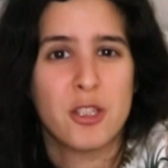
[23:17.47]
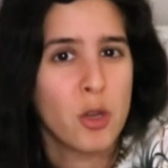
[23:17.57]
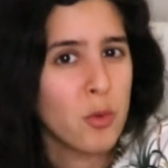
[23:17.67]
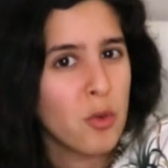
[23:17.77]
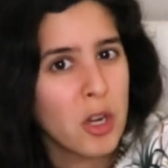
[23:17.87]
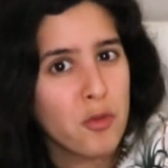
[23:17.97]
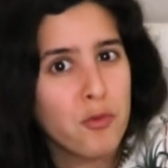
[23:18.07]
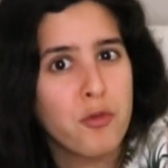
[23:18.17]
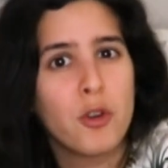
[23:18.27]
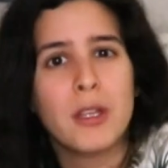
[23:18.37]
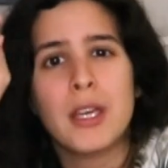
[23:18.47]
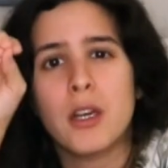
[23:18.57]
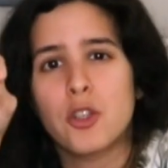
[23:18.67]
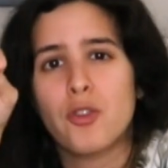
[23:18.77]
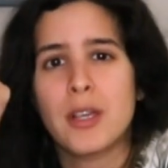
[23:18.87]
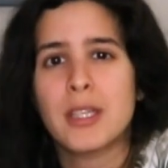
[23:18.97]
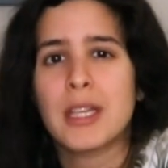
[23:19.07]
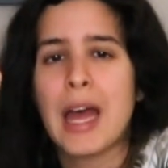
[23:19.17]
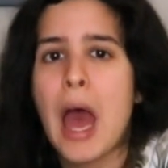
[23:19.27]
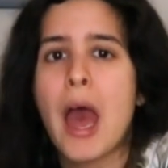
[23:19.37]
So fully
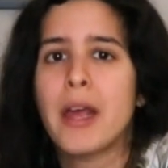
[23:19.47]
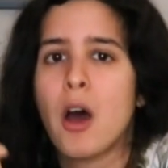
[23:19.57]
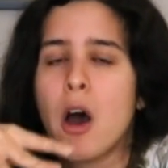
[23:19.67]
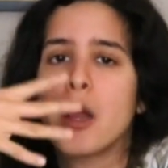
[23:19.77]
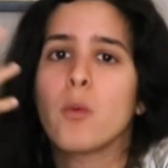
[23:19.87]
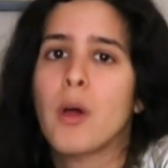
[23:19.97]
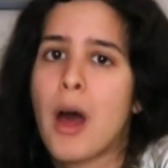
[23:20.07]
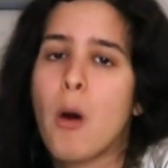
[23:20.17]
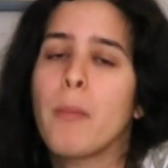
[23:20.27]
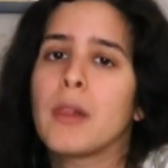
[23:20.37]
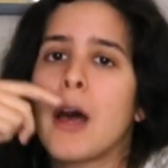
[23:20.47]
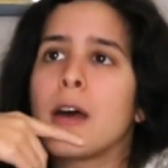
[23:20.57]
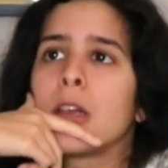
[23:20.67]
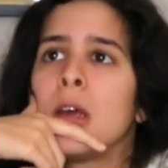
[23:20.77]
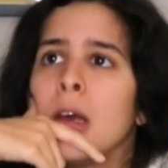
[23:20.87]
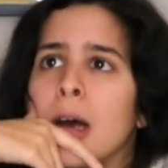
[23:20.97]
addressing that head on will help a lot.